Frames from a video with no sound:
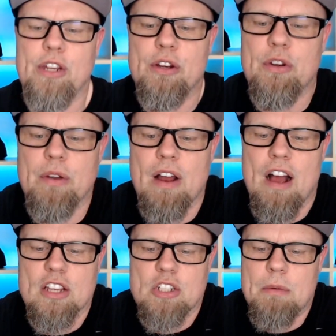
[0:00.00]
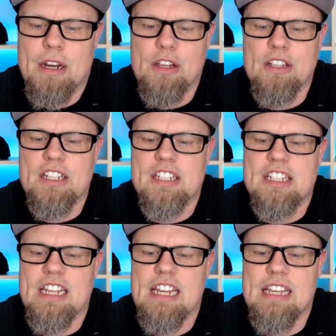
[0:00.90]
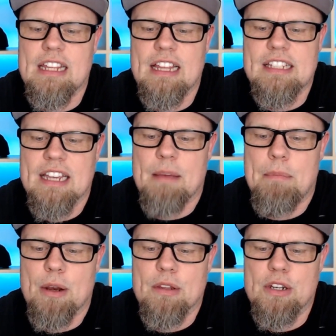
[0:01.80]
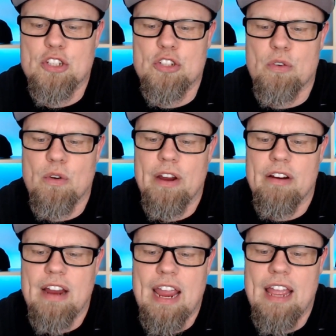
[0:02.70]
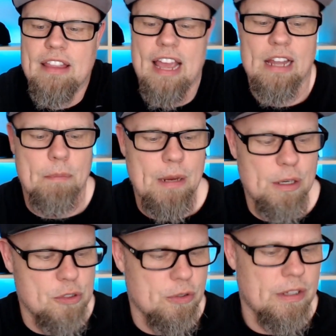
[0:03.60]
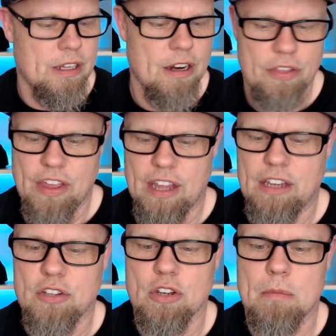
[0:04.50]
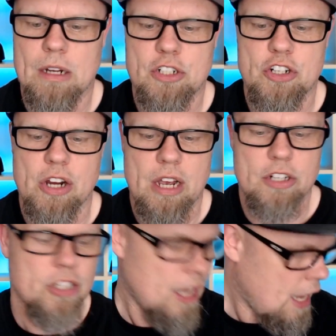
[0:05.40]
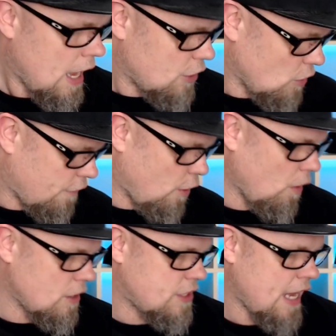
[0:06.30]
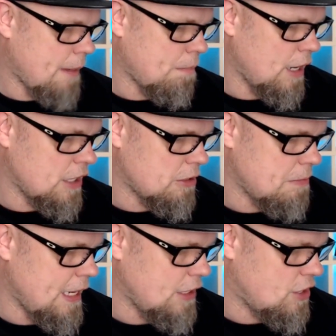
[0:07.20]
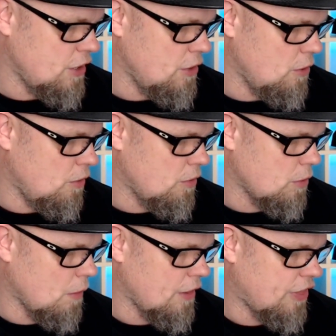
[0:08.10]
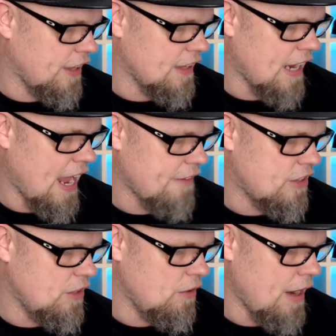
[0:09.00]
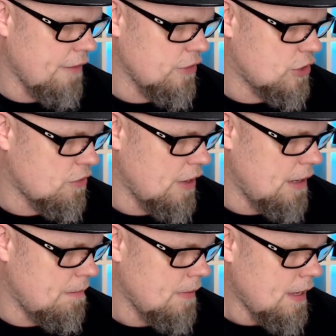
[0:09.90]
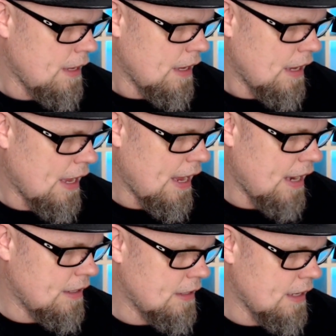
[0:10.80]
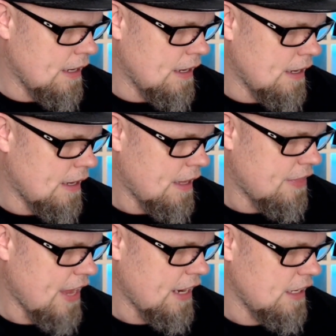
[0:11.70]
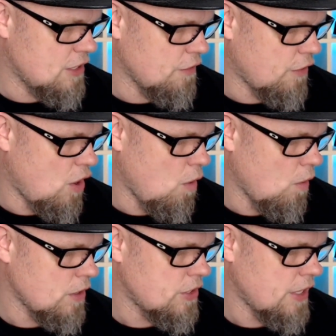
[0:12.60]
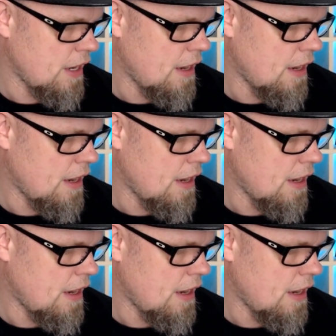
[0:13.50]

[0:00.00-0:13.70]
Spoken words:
you're doing awesome, and good to see that Bear the Destroyer and the Jalapenos are in there. Thank you so much, Josh. So, of course, that brings me to the one thing that I have to do every stream, and that is, of course,